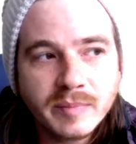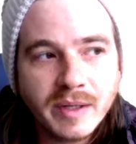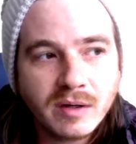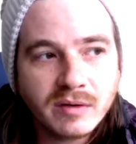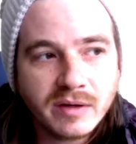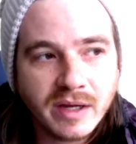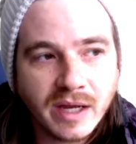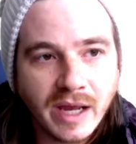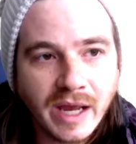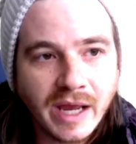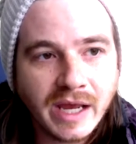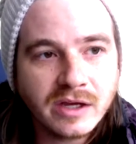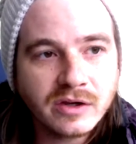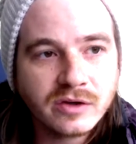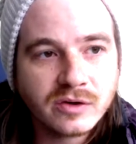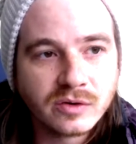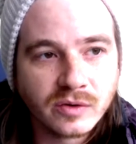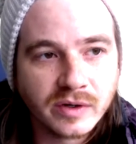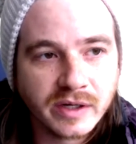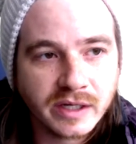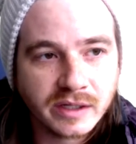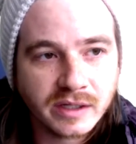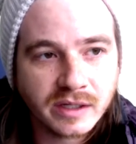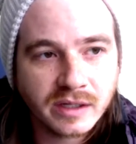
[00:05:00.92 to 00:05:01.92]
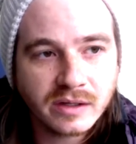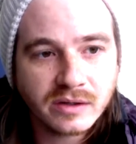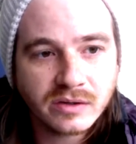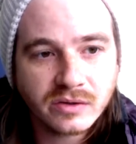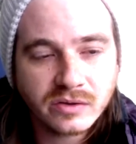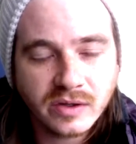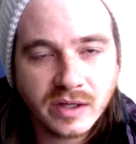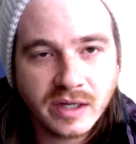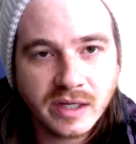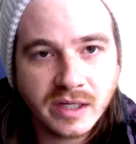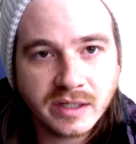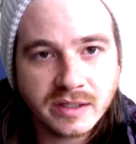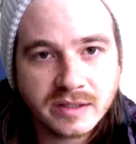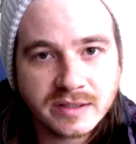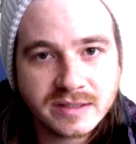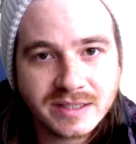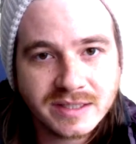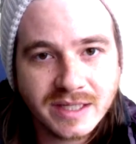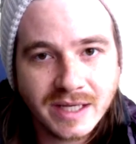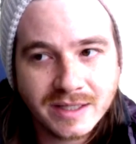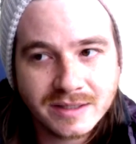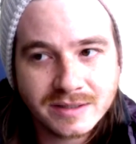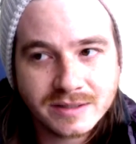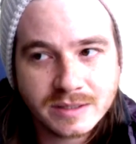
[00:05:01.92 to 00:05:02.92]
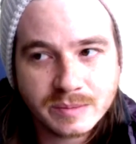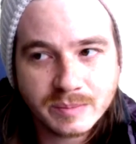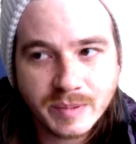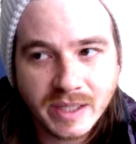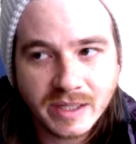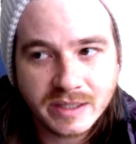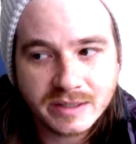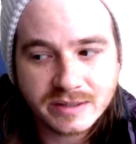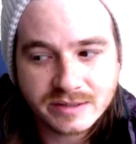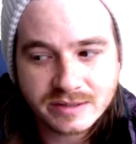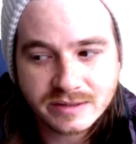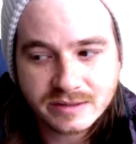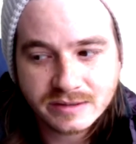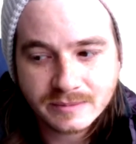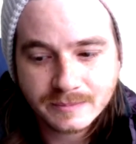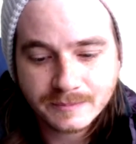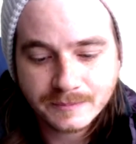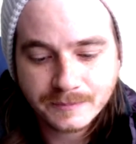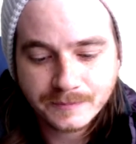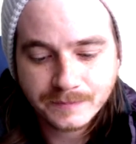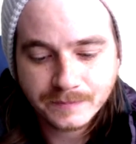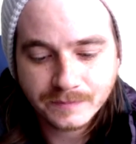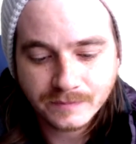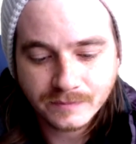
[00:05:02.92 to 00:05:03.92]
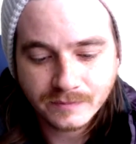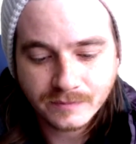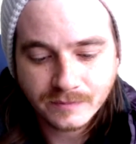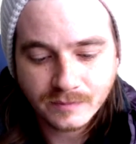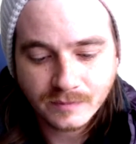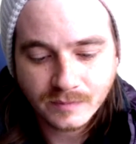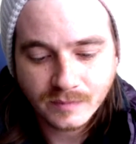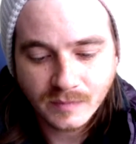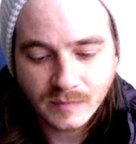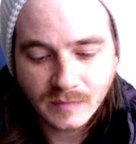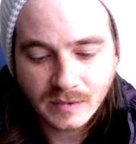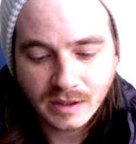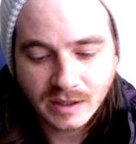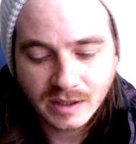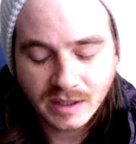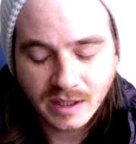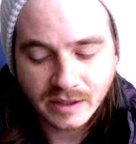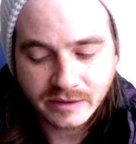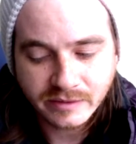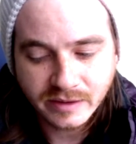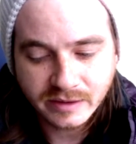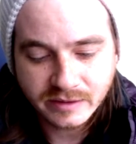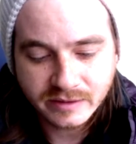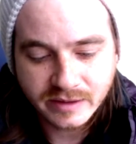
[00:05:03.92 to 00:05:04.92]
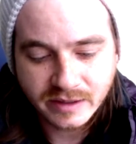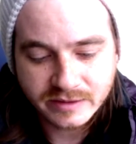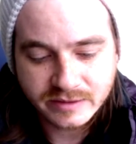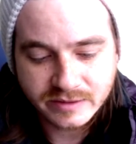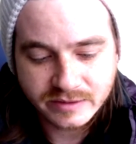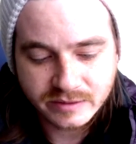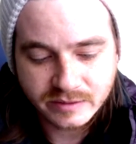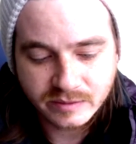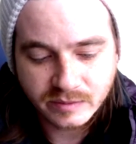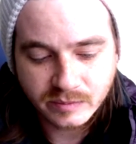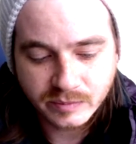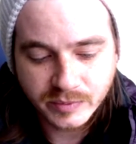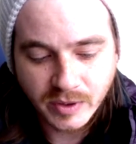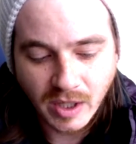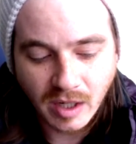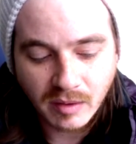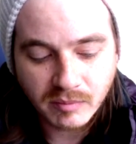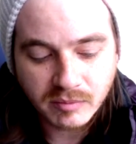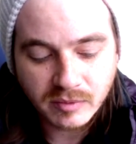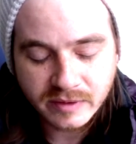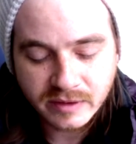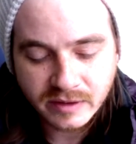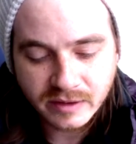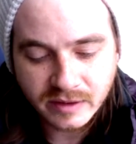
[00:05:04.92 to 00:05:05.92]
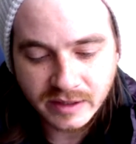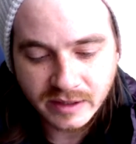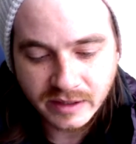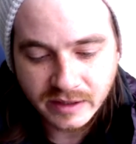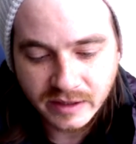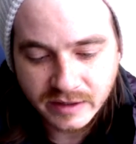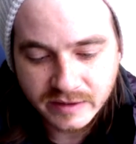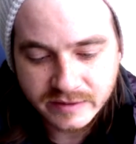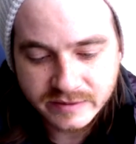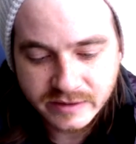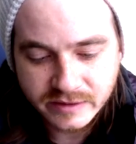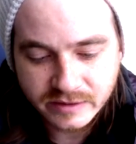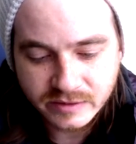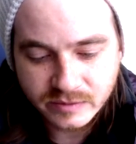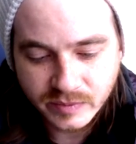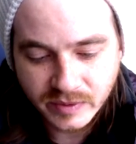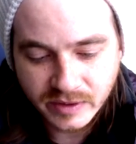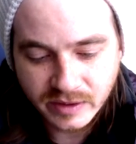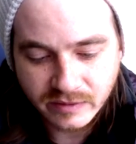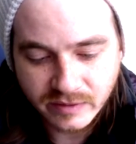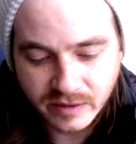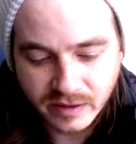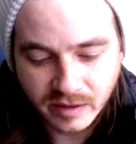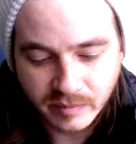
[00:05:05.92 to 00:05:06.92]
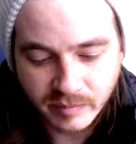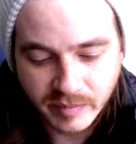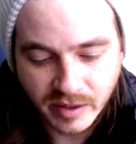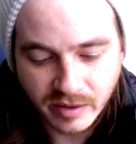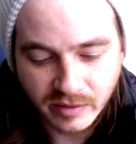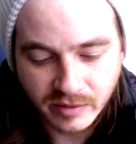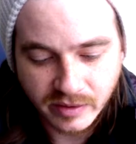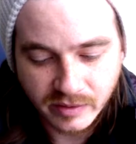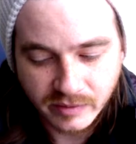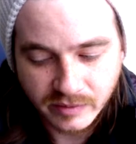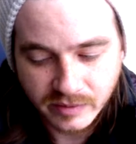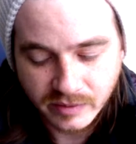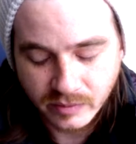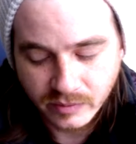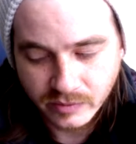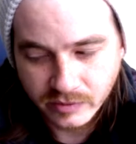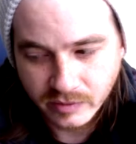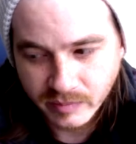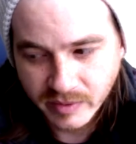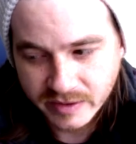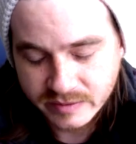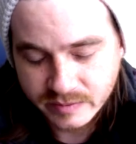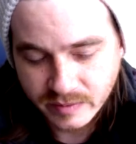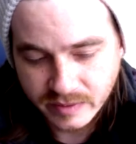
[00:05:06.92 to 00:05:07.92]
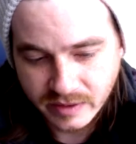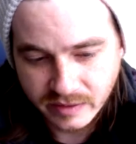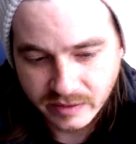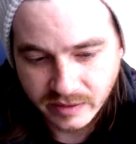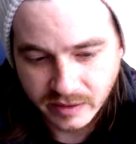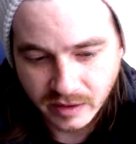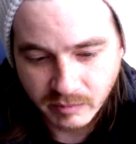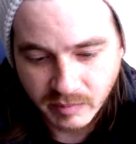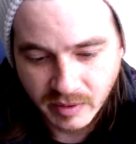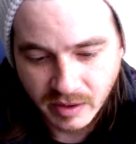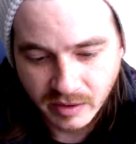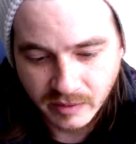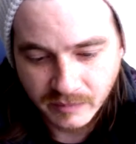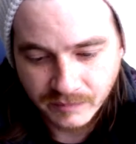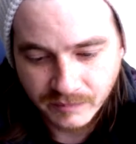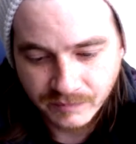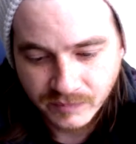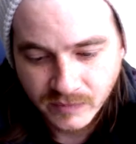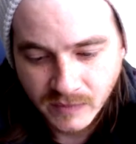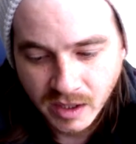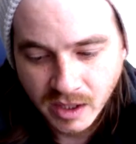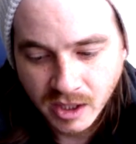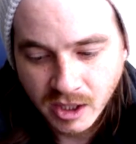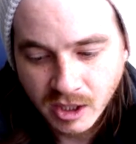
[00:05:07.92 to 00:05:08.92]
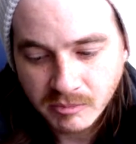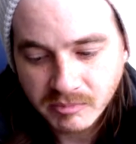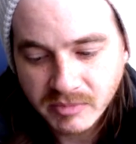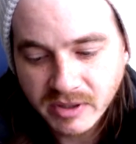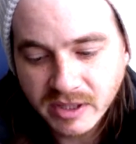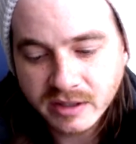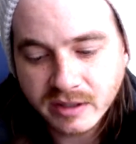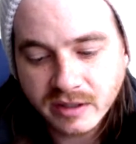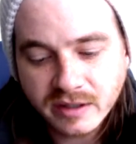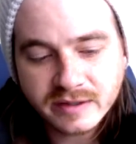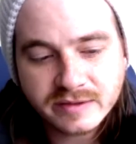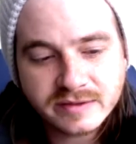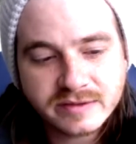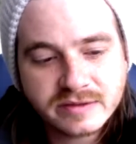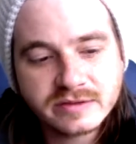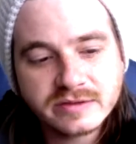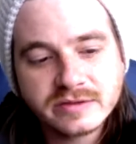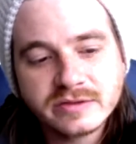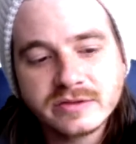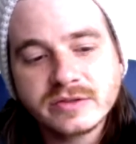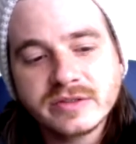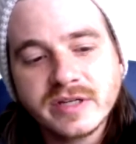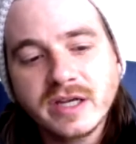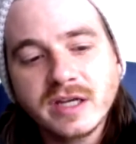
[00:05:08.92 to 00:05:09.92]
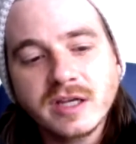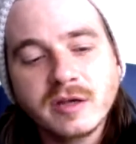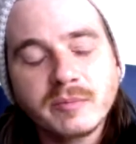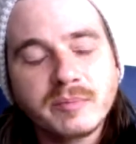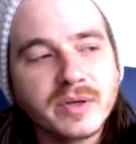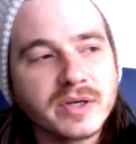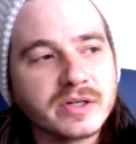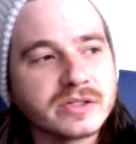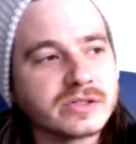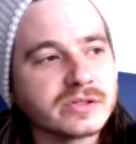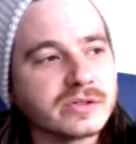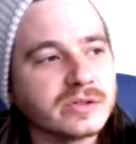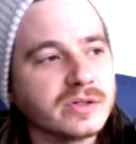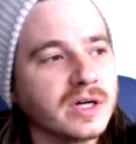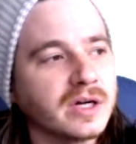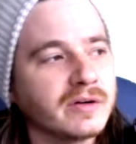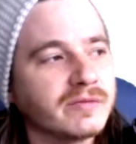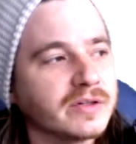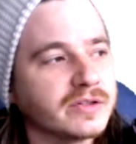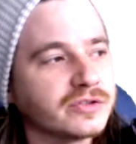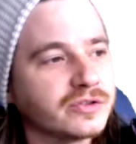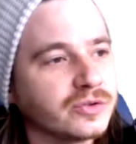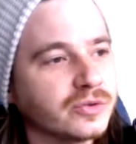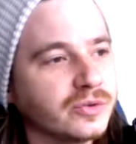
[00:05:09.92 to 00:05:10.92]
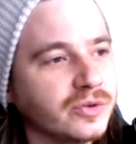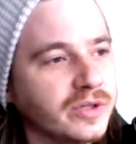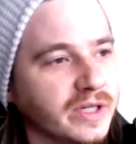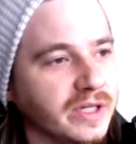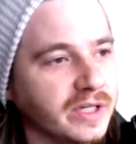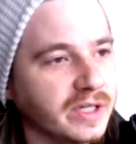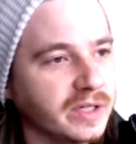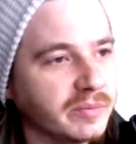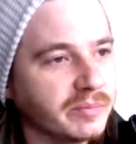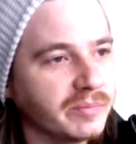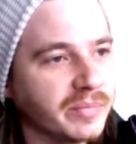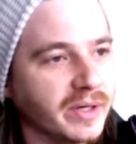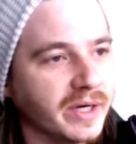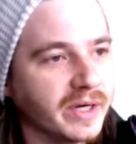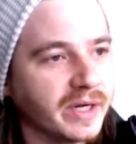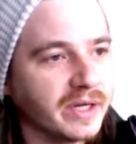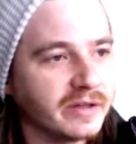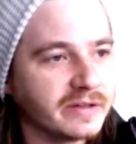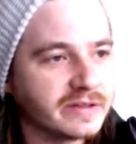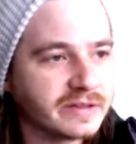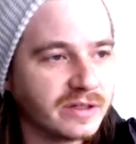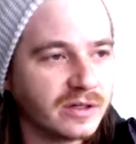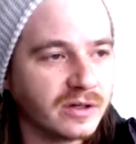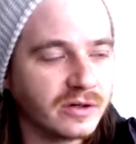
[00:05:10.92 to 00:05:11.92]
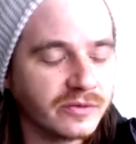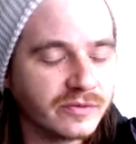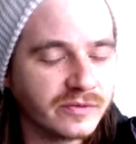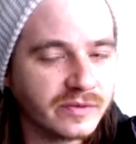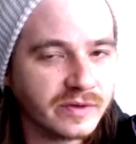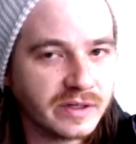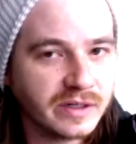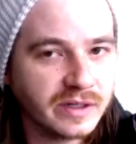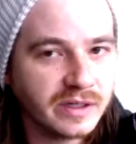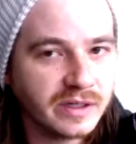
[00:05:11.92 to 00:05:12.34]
about anchoring things in space. I think that's probably the easiest way to think about it, or the best way to think about it. Because to take a picture of a tree by itself,